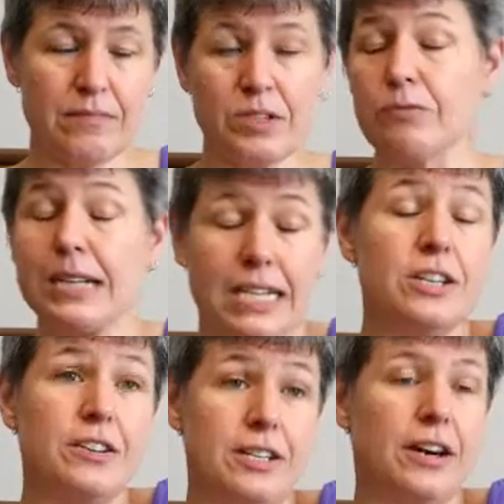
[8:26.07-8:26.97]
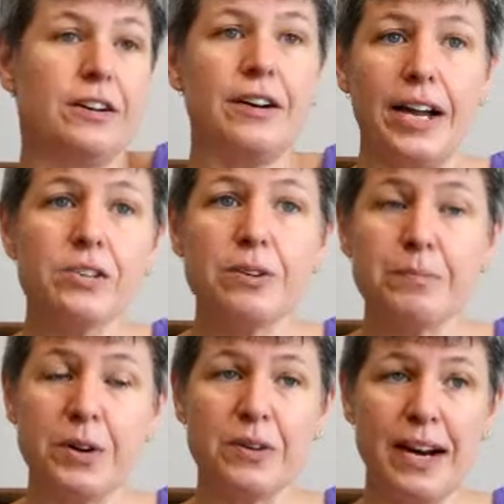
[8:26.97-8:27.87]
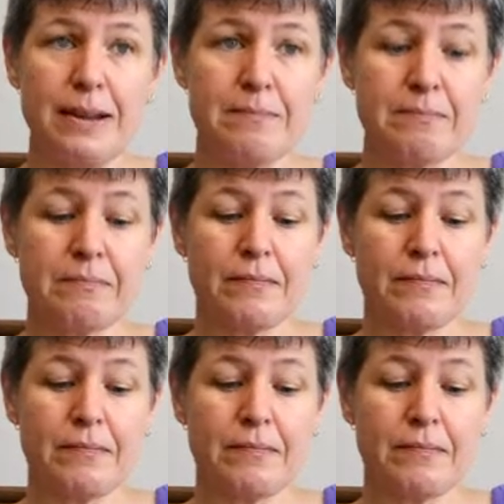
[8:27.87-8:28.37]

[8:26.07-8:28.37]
it's a really good undergraduate program,